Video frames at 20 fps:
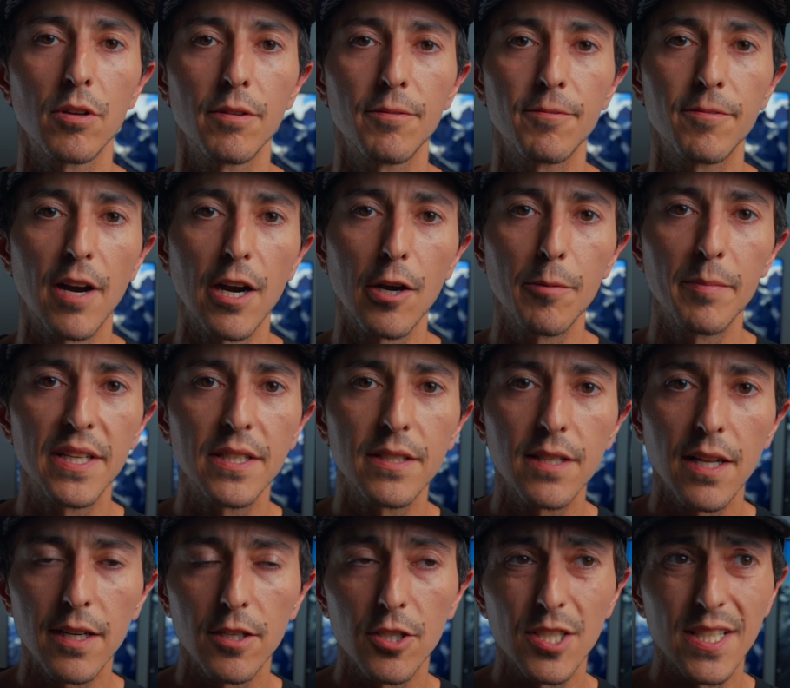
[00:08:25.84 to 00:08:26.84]
environment,
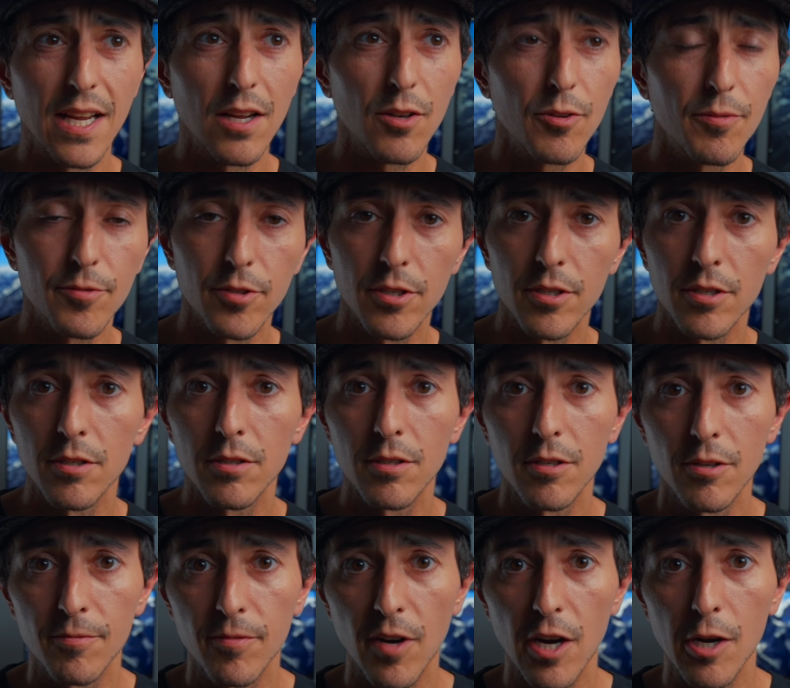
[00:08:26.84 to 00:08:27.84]
like the sound of the
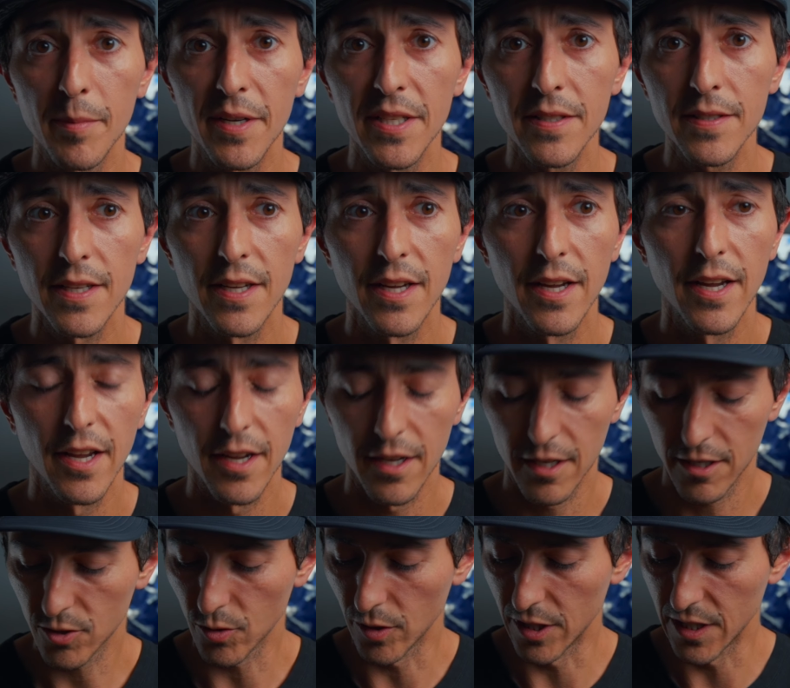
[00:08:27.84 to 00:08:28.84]
environment.
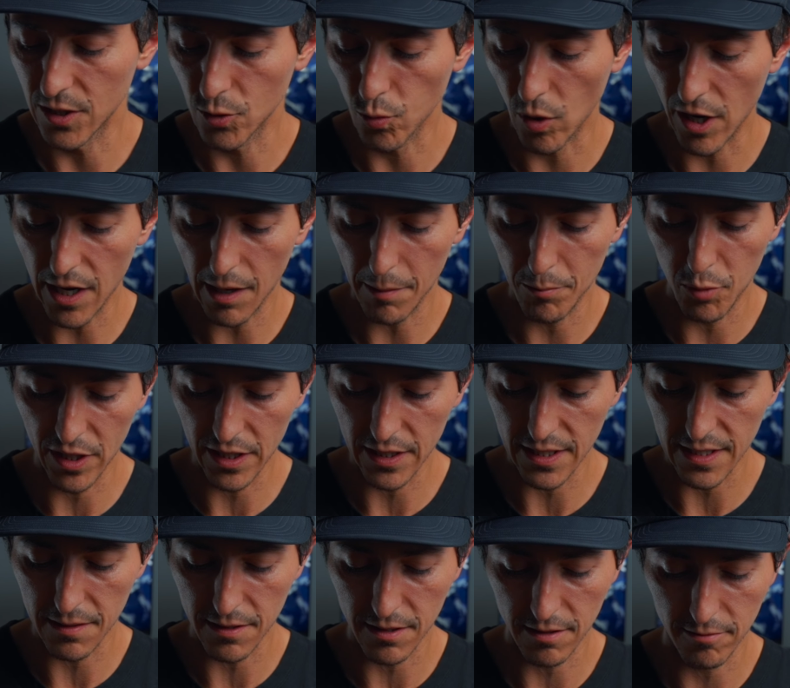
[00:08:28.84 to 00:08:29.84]
So this is why I bring
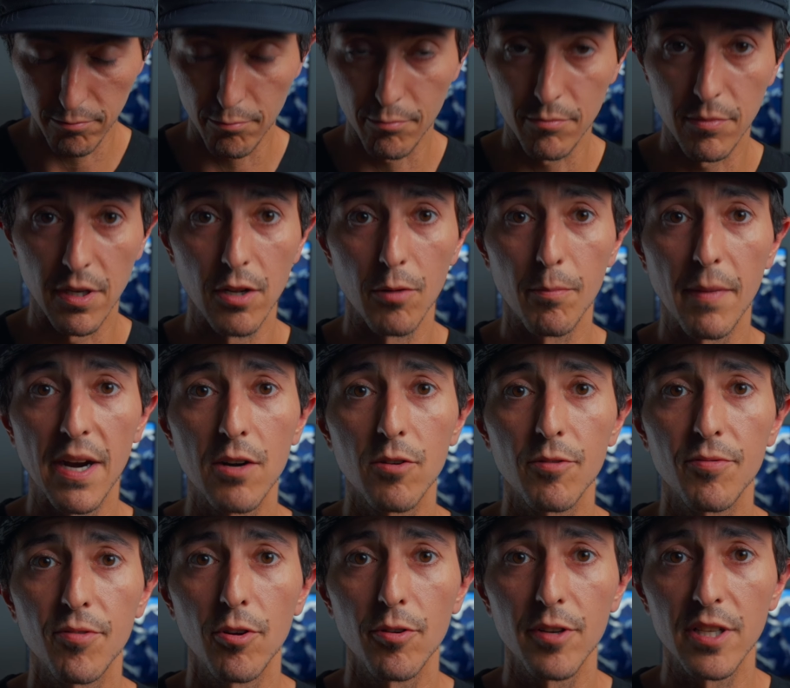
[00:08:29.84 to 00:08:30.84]
this little
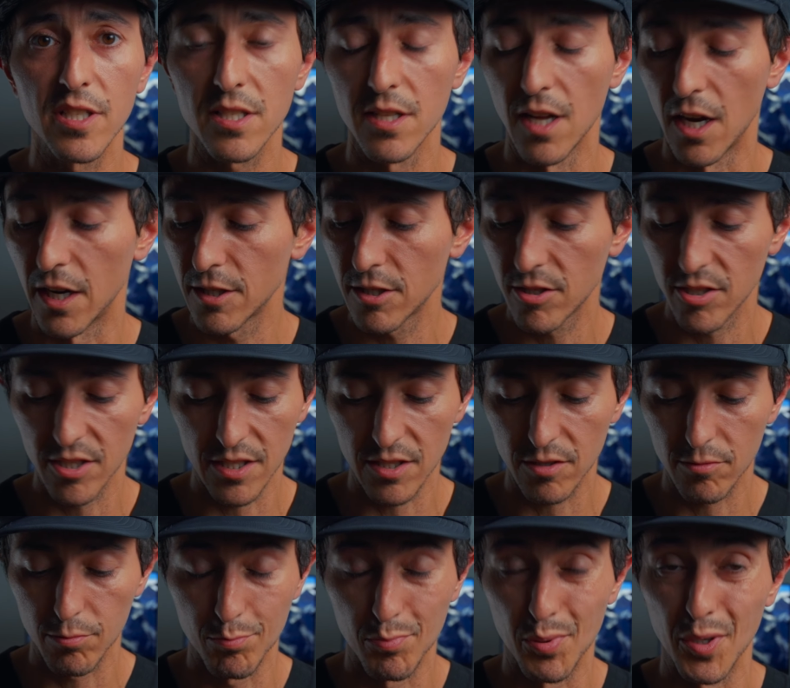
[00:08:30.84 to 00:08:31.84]
microphone. It's nice,
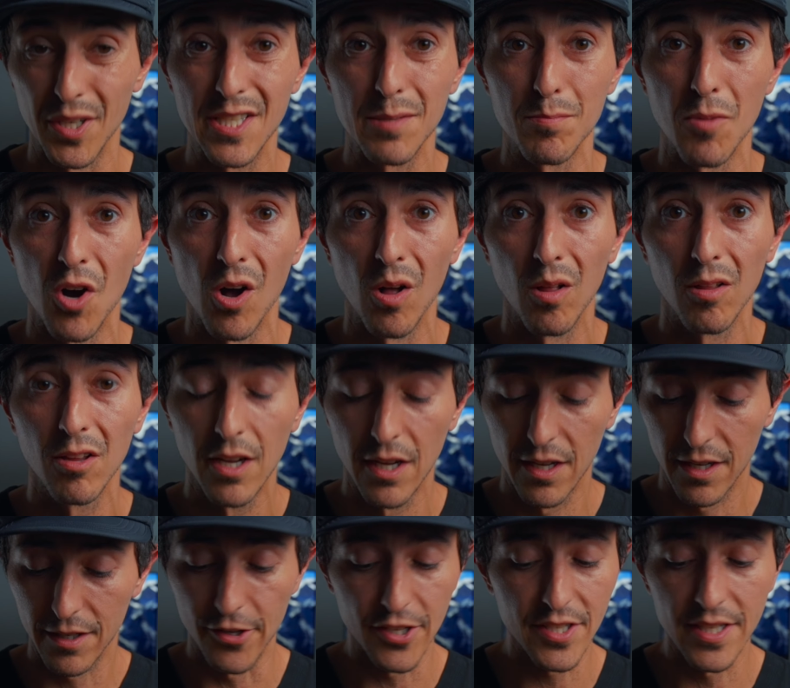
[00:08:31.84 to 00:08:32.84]
it's pretty small.
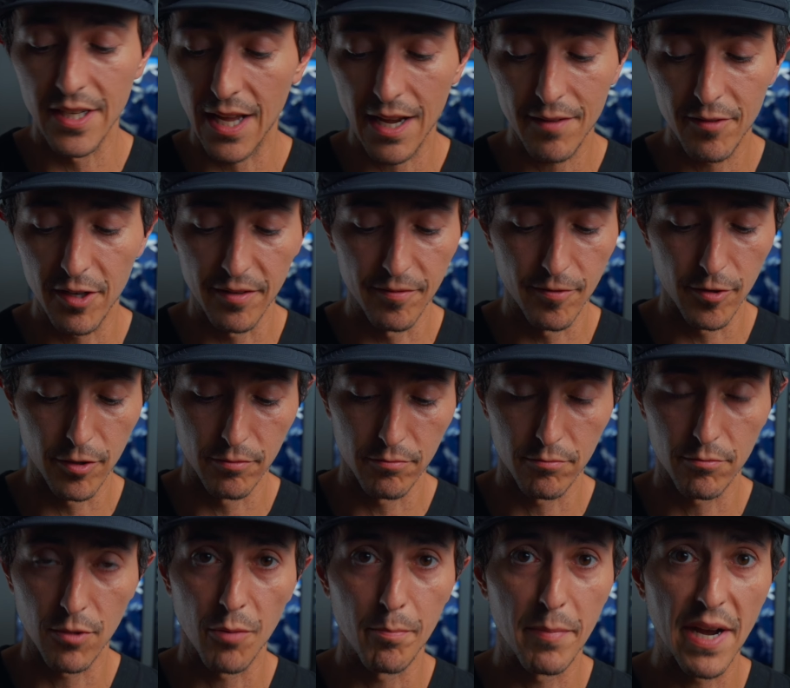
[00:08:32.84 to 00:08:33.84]
It doesn't have
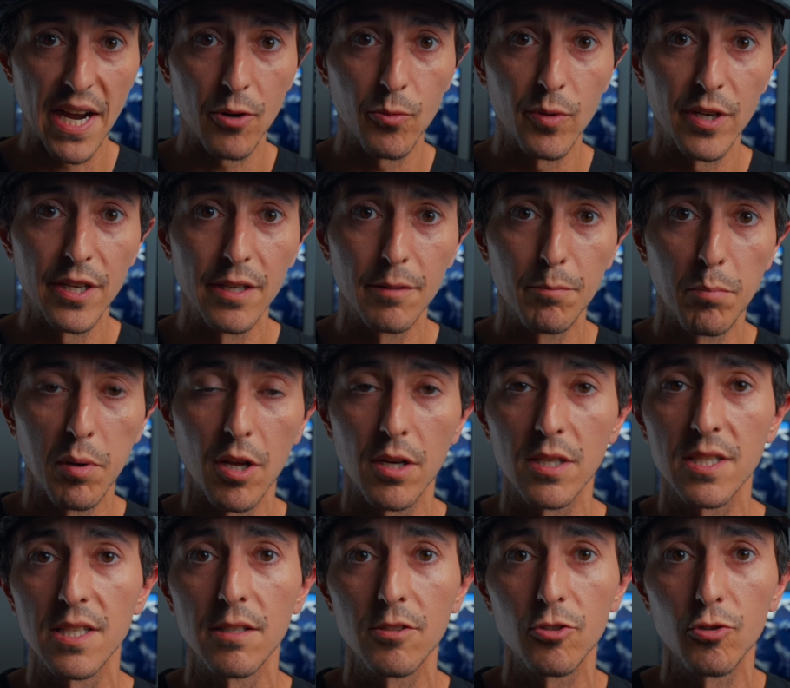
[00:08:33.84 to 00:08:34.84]
even a battery. It
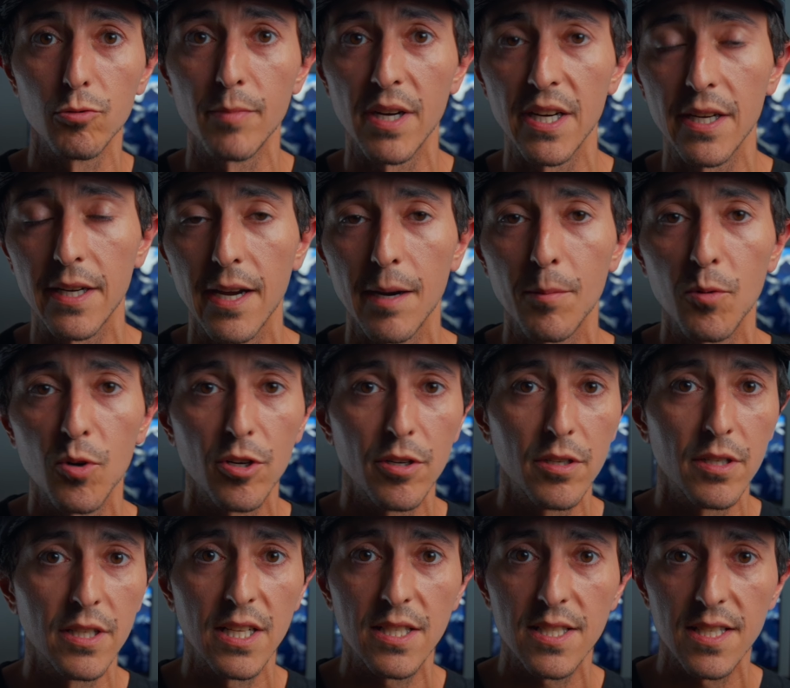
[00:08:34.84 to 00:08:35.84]
plugs into my camera
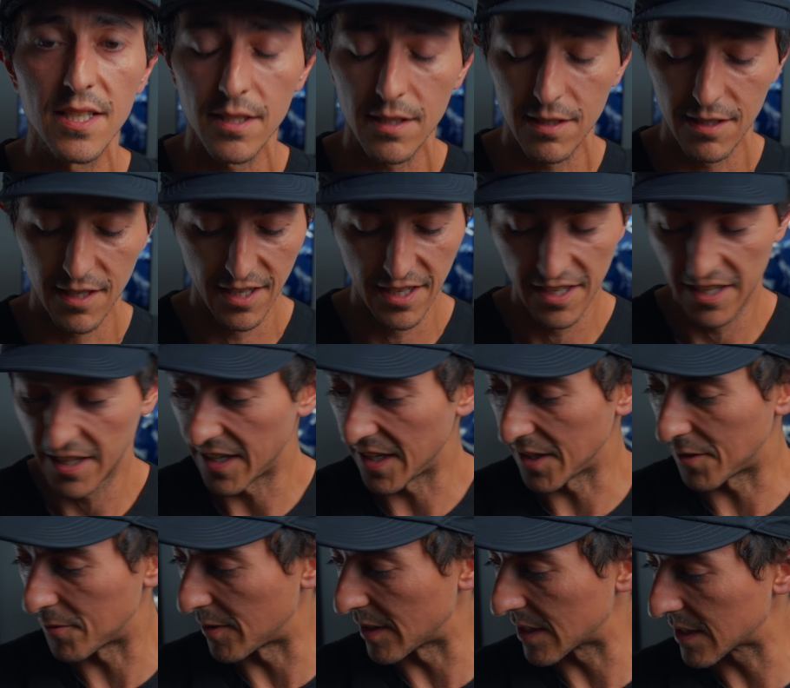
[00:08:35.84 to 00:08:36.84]
and that's it.
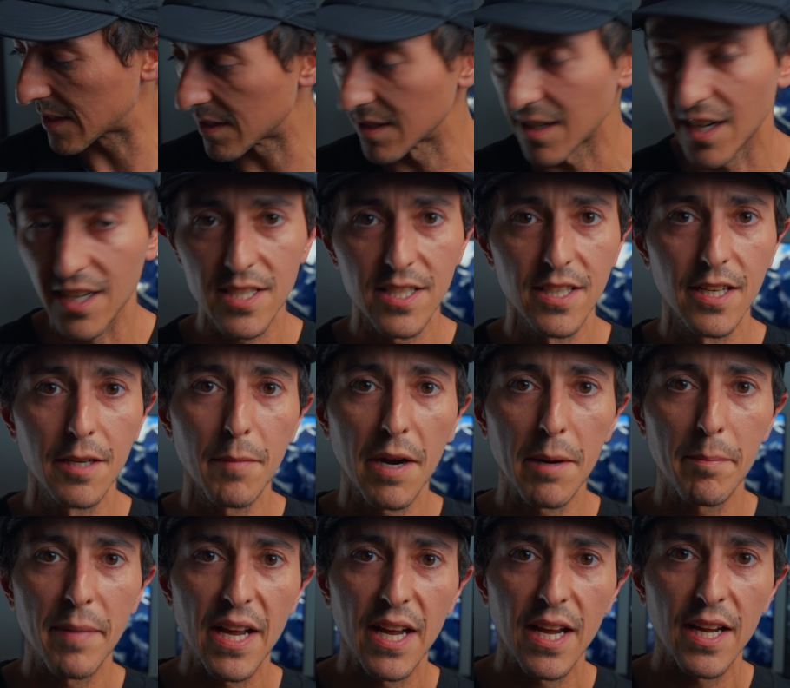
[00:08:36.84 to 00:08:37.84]
It fits nicely in my
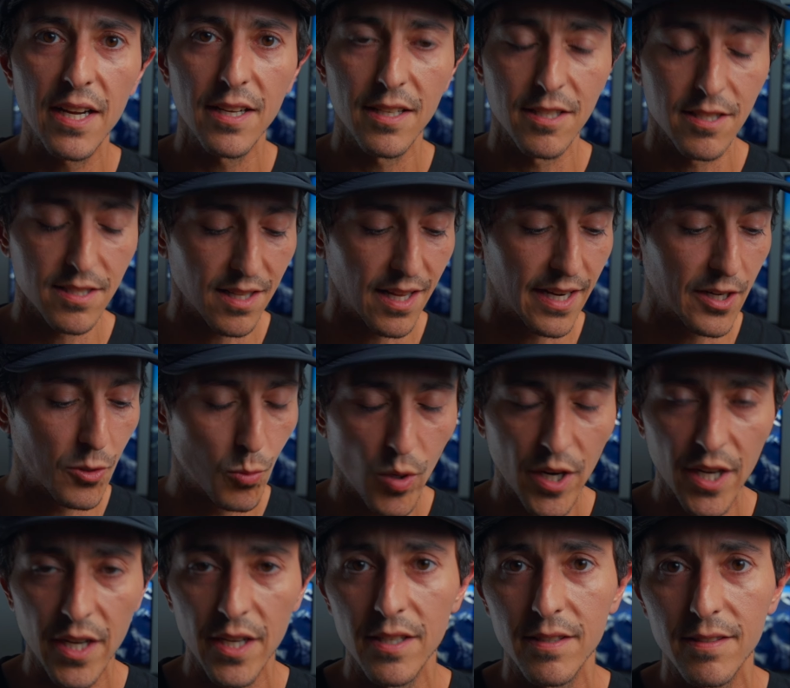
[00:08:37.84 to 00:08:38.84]
bag. It's
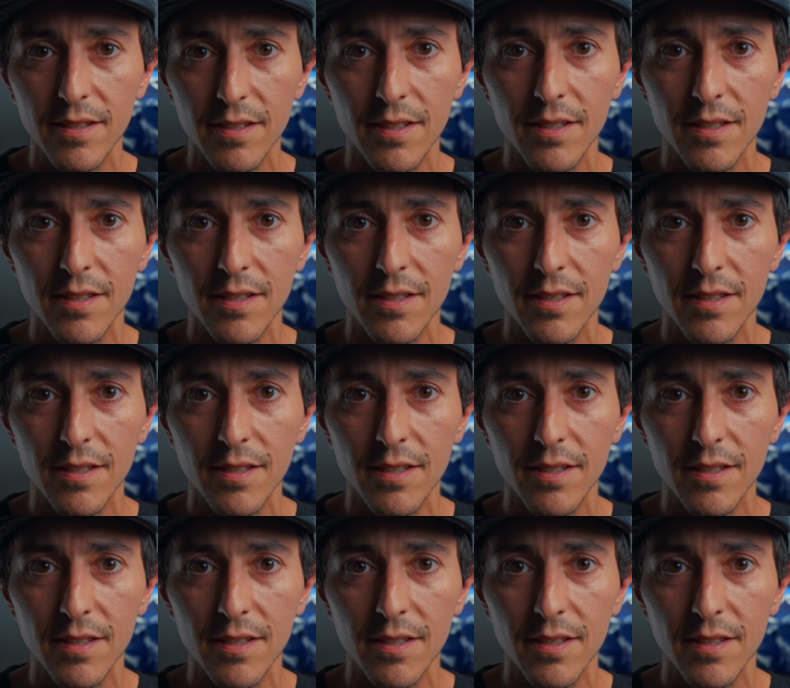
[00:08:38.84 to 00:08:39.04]
lightweight.